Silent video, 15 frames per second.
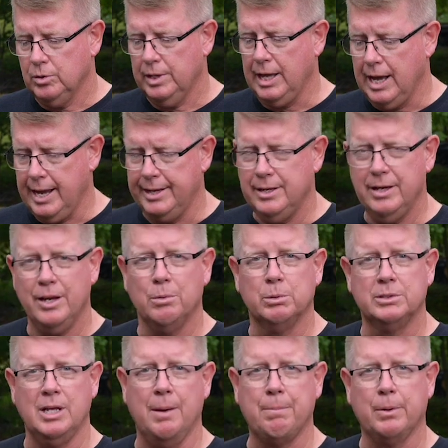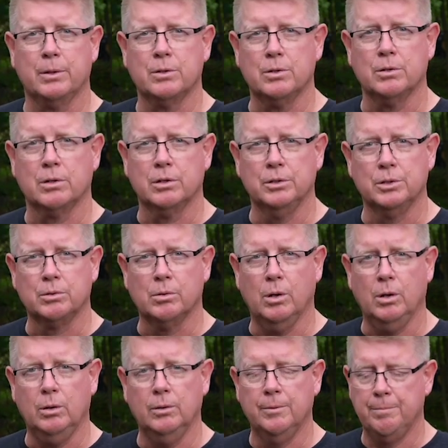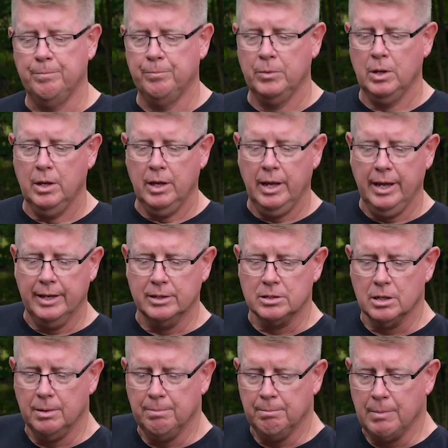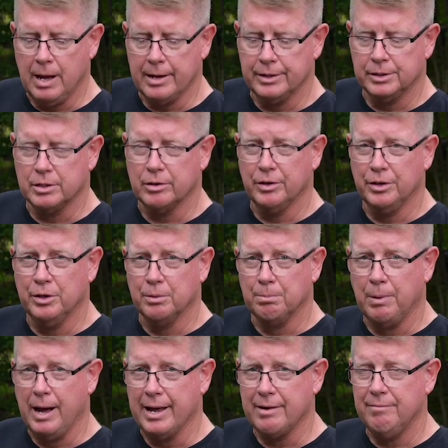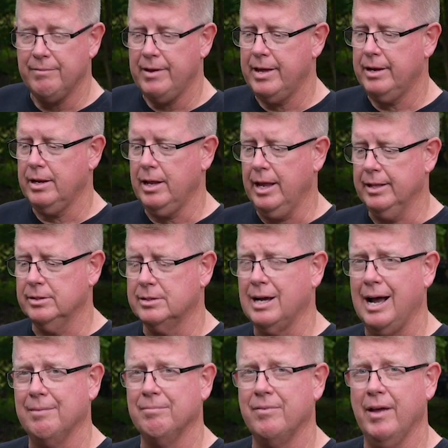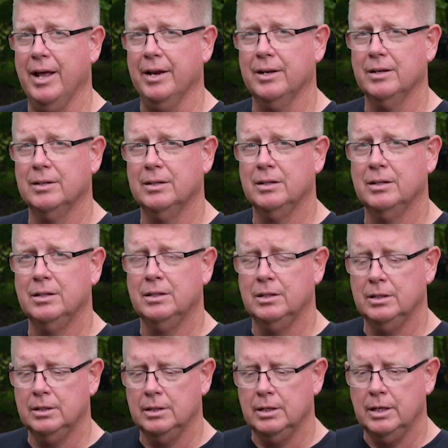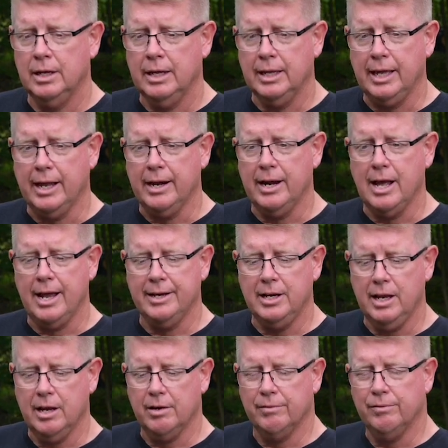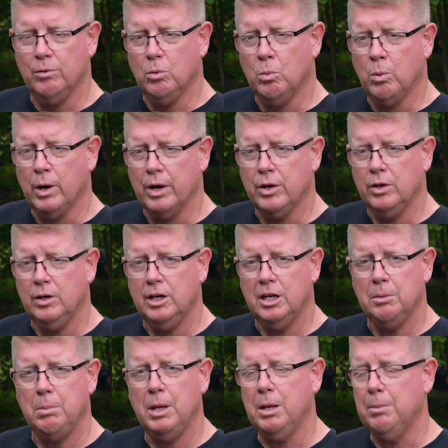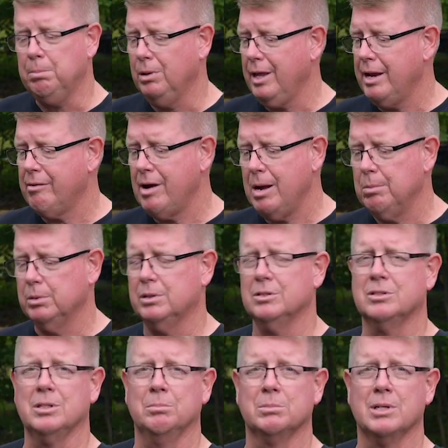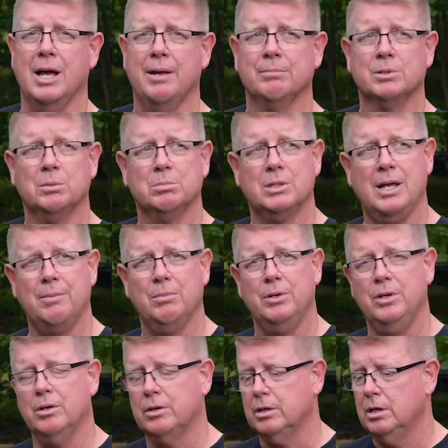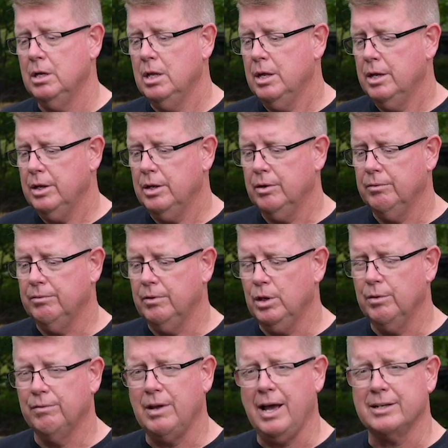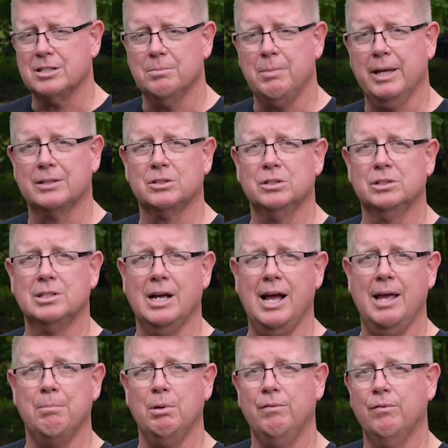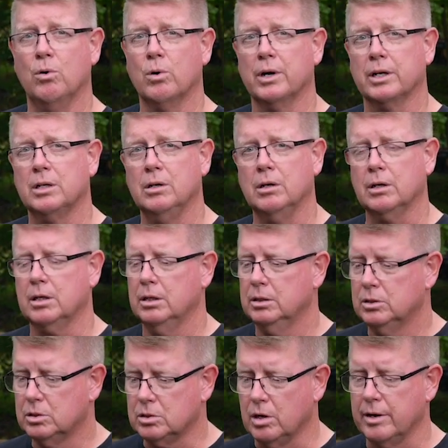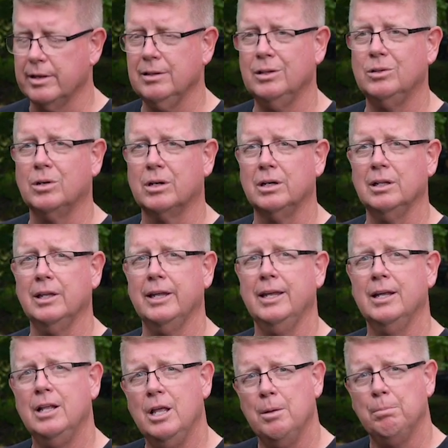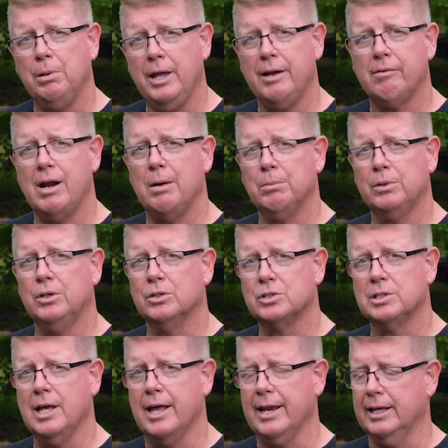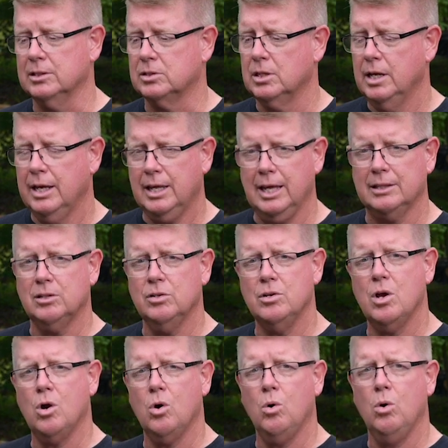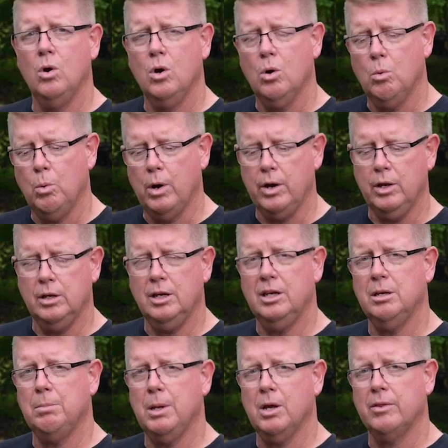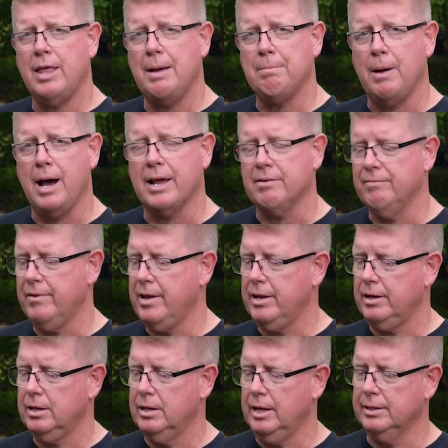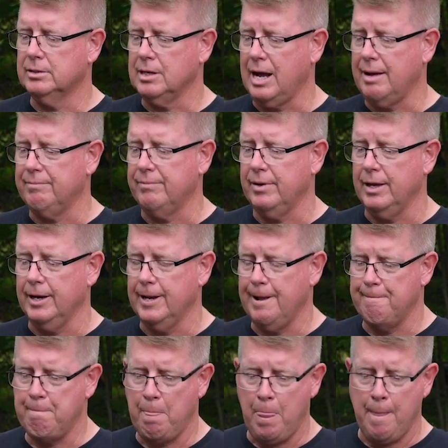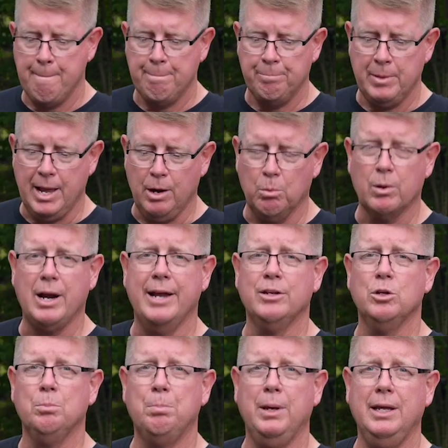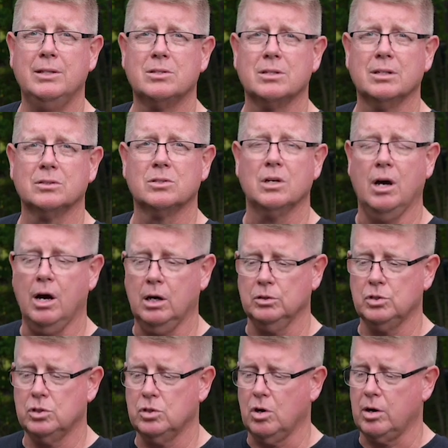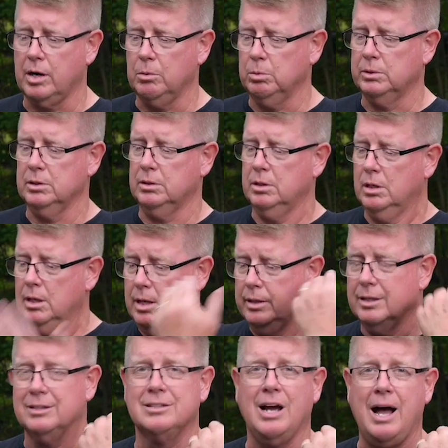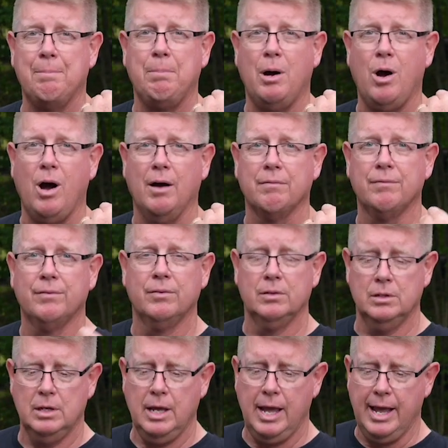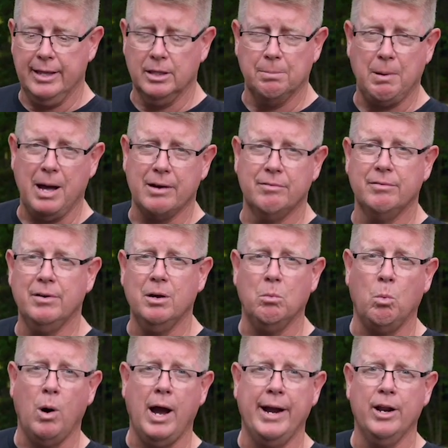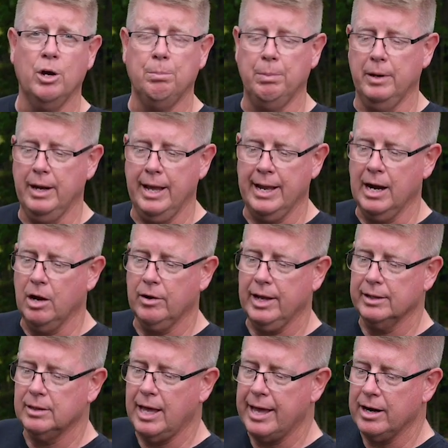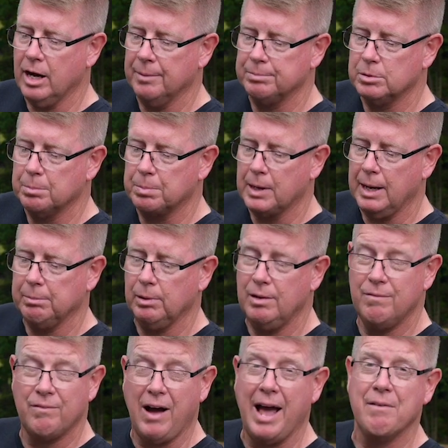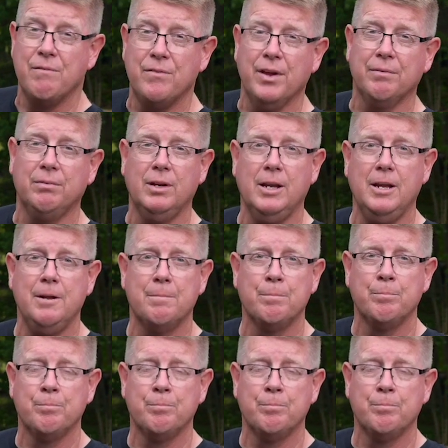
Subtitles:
the idea with temperature control is monitoring your bottom vent and top vent. Get an idea of where you need to be. Play around with it sometimes. Sometime when you've got some extra time before a cook, start it a little early, play around with your settings. Get to know where you need to be on that bottom vent and top vent. Now, when I do pizzas, I'll start with the top off and the bottom vent wide open. And I'll get that up to probably 550.